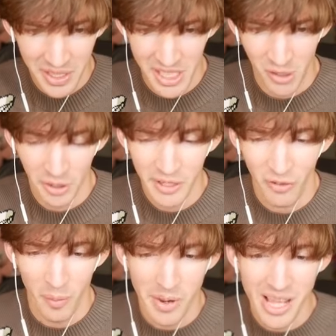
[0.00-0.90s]
Is this only
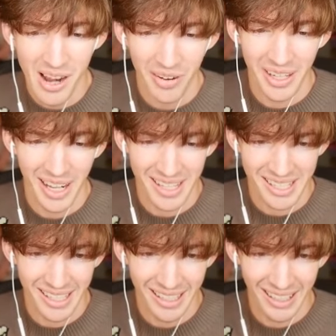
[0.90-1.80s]
for me? Are they not
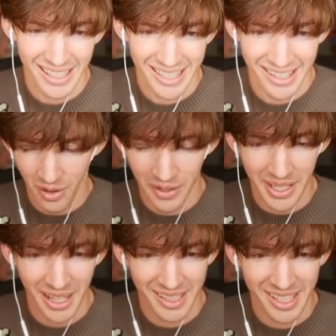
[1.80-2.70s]
seeing this? Are they
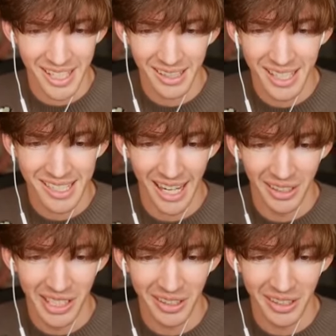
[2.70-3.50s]
not seeing these deadly